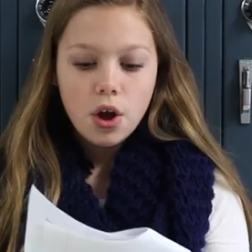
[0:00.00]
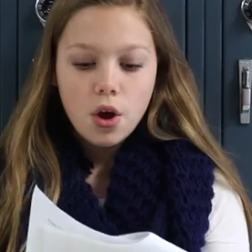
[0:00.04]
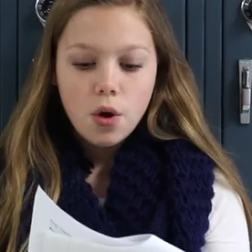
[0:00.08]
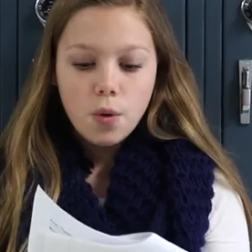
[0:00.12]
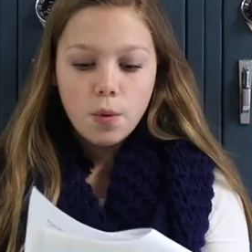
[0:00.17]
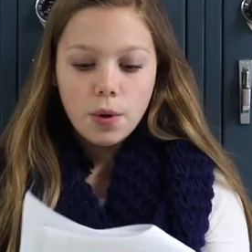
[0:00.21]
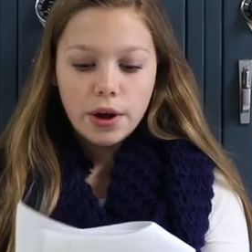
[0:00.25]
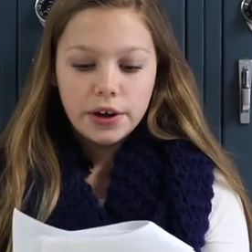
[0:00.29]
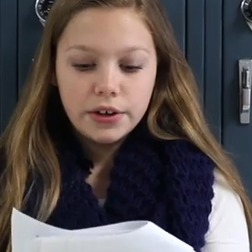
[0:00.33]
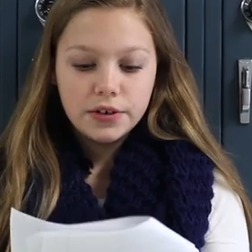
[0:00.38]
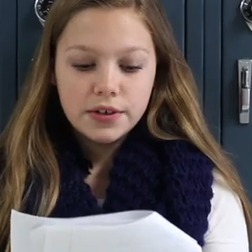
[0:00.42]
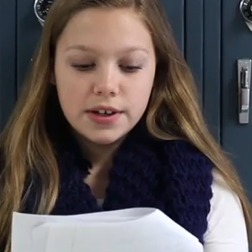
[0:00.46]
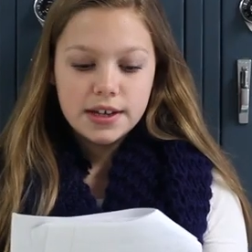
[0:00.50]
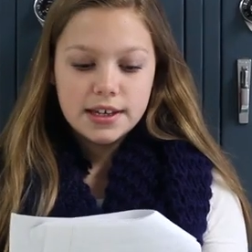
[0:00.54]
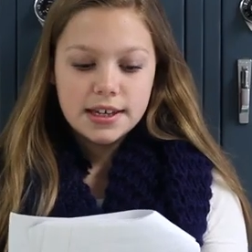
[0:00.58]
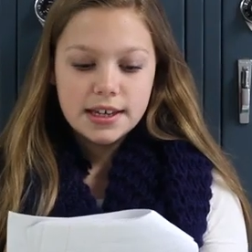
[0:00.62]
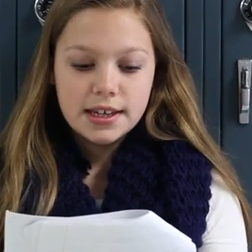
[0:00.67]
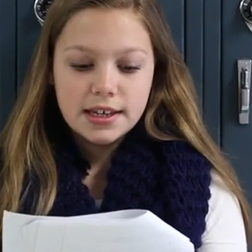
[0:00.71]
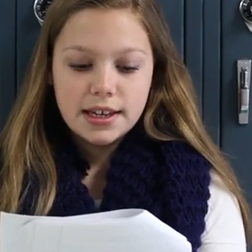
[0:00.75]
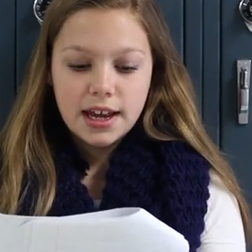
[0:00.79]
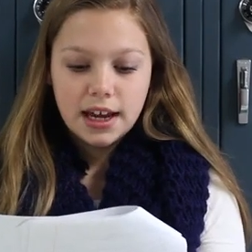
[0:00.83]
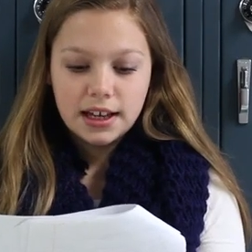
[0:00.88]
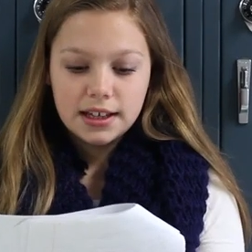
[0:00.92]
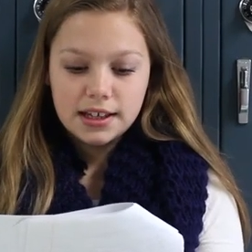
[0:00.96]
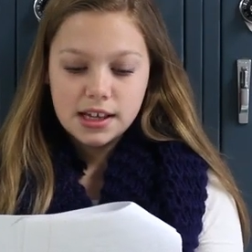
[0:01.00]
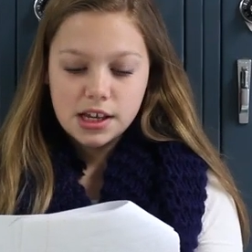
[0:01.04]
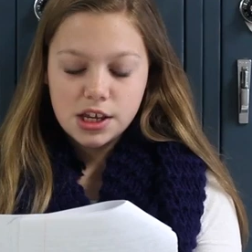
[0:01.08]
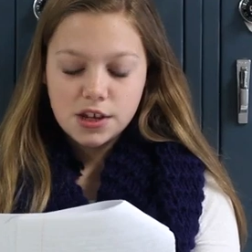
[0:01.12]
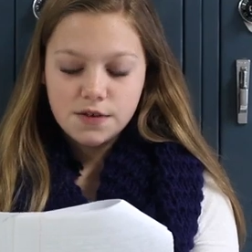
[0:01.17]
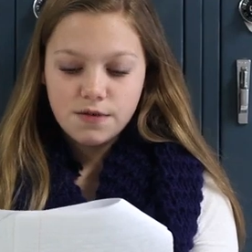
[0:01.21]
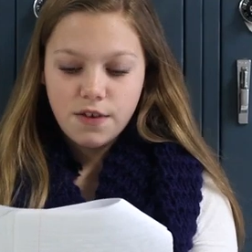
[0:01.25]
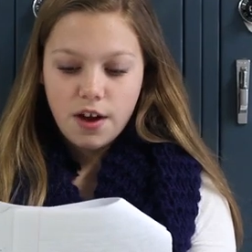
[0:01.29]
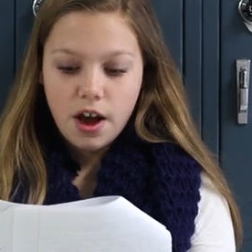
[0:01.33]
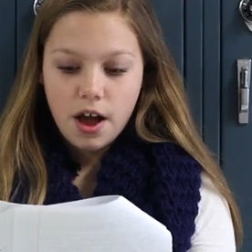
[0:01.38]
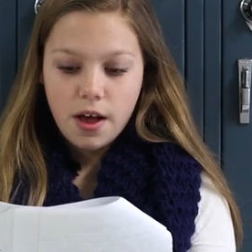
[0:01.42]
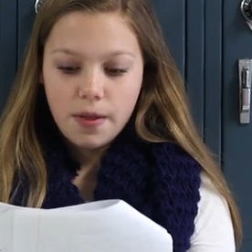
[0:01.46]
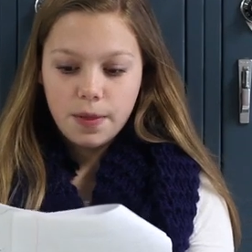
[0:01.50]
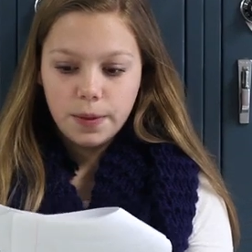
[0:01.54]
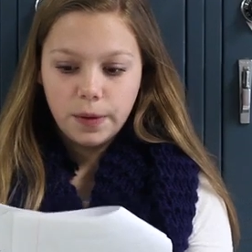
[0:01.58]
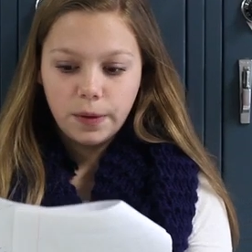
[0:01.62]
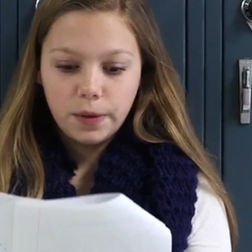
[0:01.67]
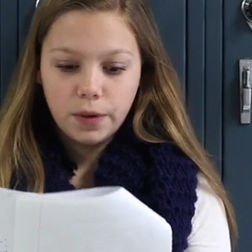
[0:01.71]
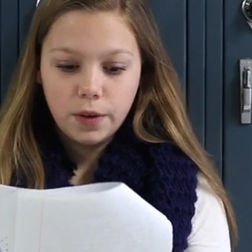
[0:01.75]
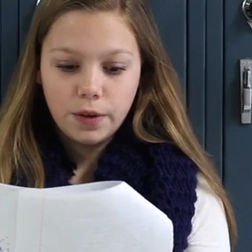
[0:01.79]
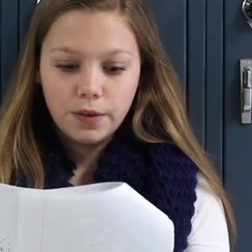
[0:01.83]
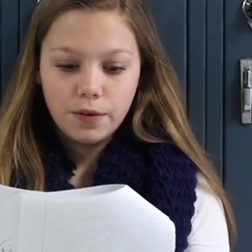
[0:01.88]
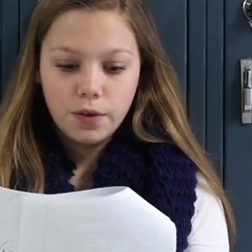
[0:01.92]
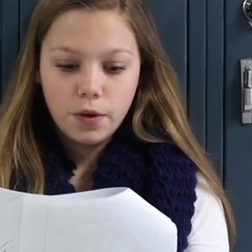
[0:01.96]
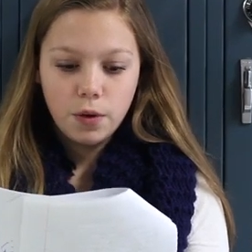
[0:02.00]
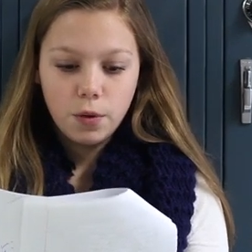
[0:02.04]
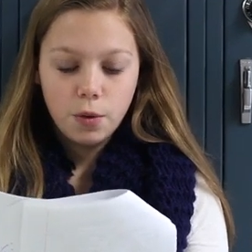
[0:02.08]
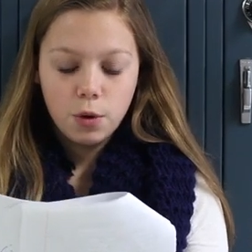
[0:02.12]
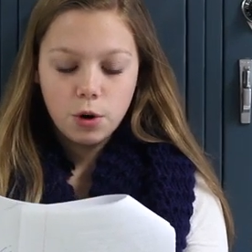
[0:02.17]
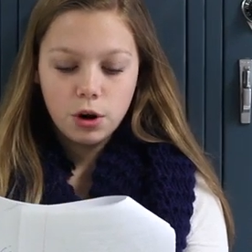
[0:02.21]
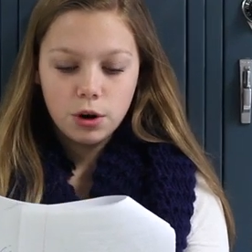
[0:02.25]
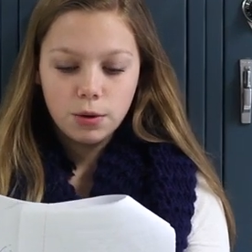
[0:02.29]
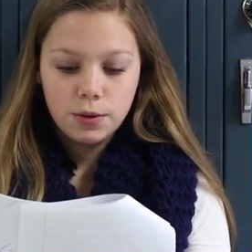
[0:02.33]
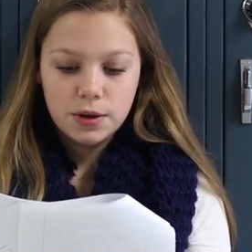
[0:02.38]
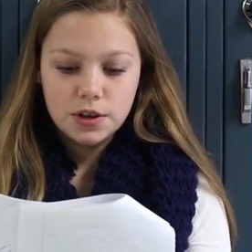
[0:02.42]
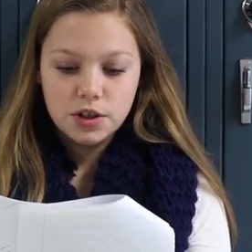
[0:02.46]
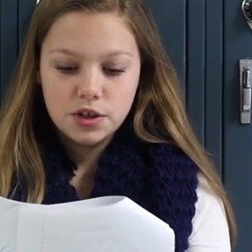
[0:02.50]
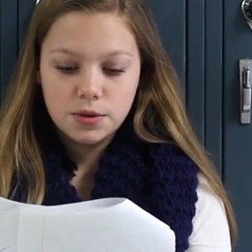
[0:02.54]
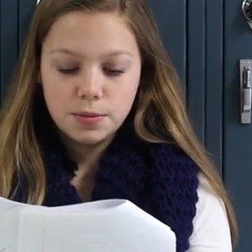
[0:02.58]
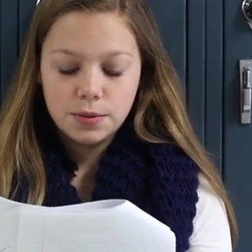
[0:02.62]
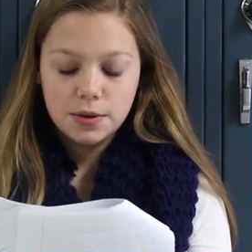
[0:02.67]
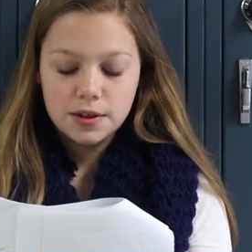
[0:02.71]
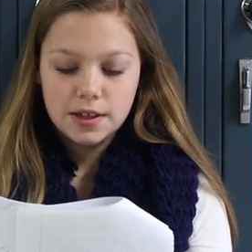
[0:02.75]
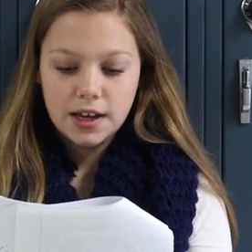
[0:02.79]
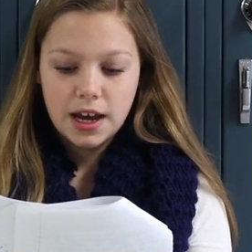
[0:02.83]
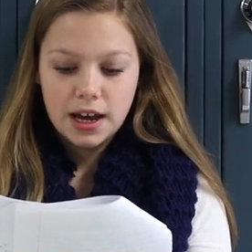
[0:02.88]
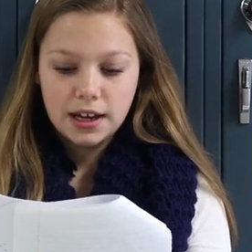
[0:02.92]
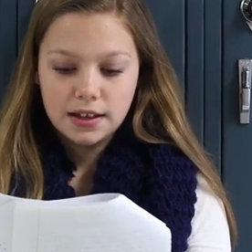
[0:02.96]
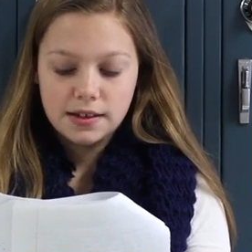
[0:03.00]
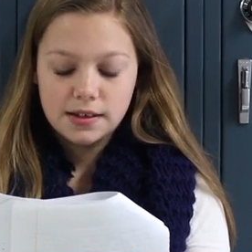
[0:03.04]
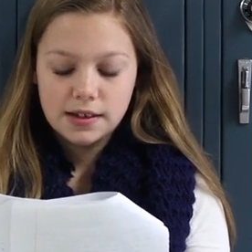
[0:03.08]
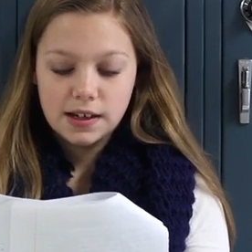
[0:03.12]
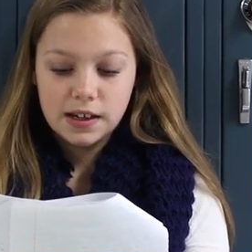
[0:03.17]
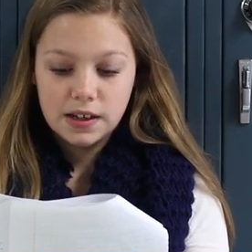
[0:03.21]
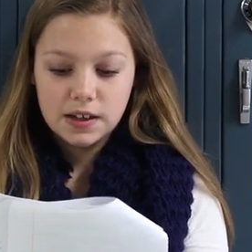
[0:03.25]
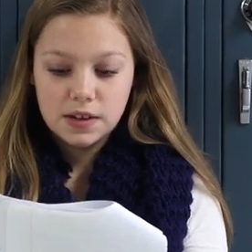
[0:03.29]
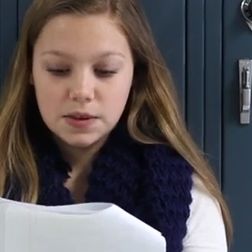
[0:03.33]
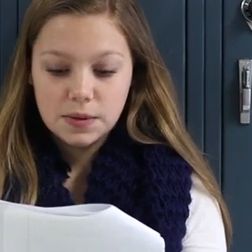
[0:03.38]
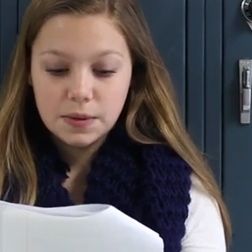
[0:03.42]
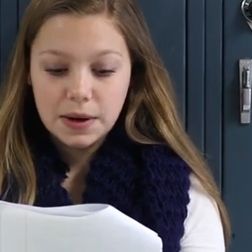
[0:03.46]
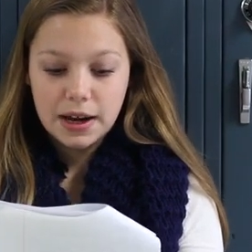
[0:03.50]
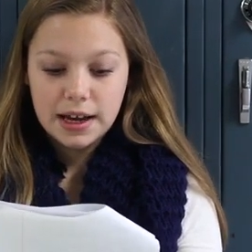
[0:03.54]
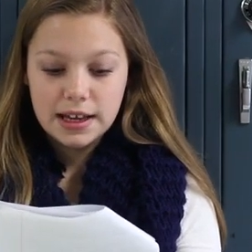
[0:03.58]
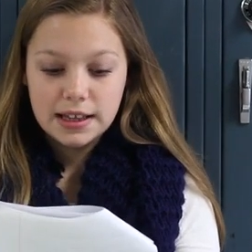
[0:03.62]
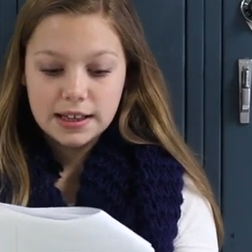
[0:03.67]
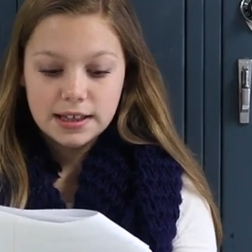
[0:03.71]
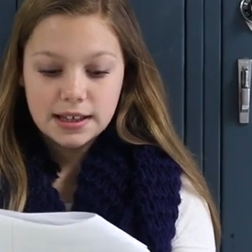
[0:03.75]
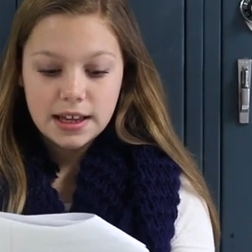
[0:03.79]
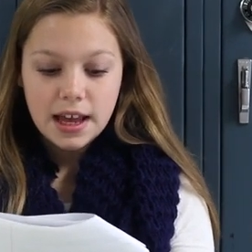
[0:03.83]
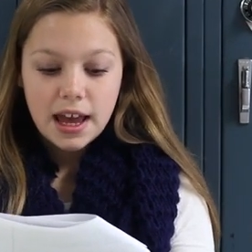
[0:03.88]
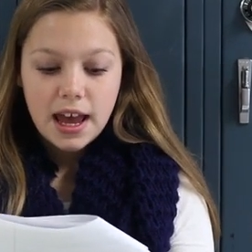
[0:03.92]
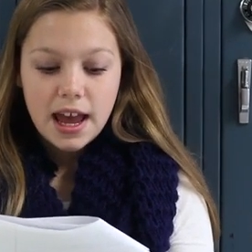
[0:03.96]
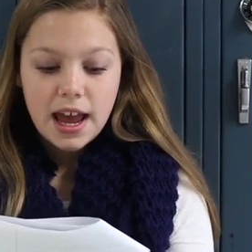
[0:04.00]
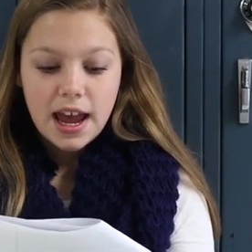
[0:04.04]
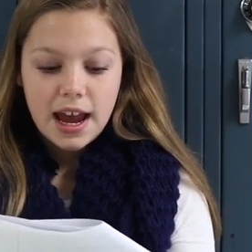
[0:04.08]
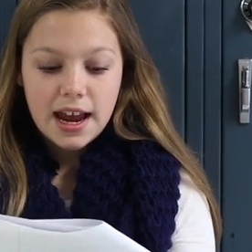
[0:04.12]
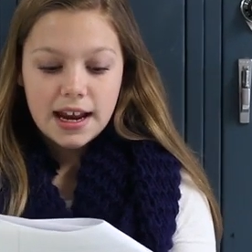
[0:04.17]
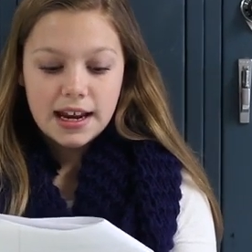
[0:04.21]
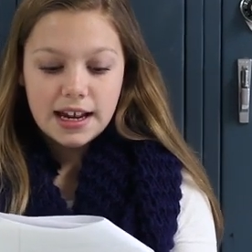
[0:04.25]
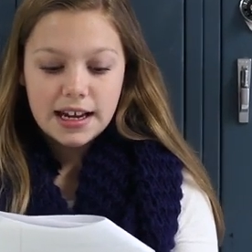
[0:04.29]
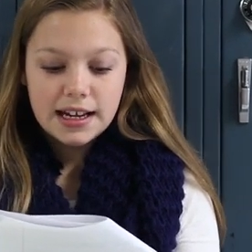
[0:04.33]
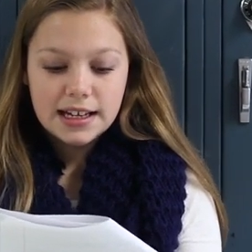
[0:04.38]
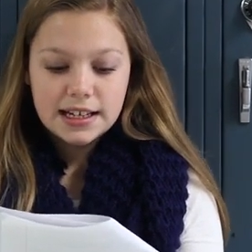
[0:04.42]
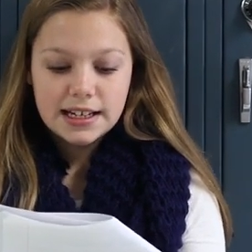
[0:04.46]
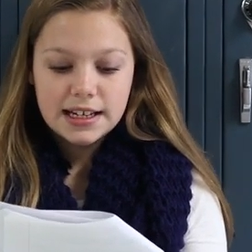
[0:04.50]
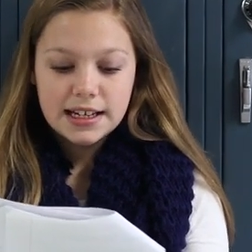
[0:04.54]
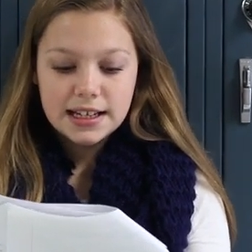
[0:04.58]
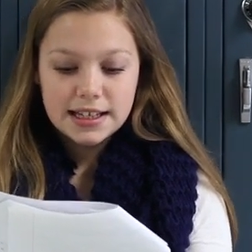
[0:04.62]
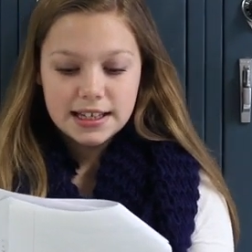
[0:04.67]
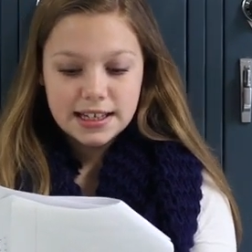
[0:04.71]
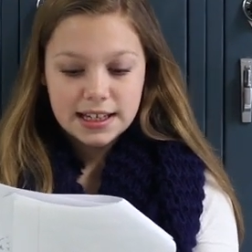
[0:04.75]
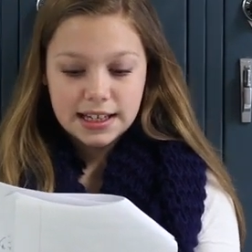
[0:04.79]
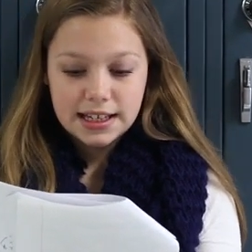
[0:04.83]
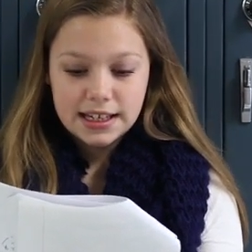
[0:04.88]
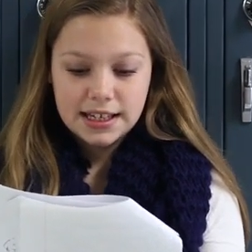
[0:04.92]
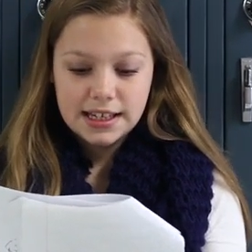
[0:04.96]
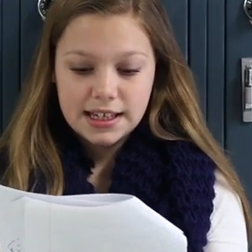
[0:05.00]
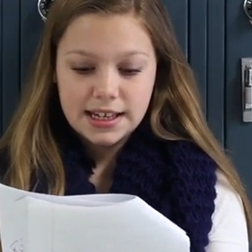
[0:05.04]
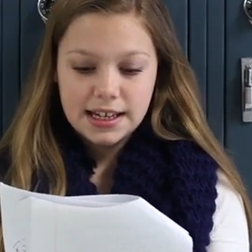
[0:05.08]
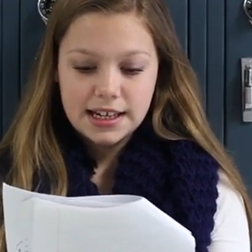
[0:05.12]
why anyone would fight in the Civil War was to protect states' rights. In 1860.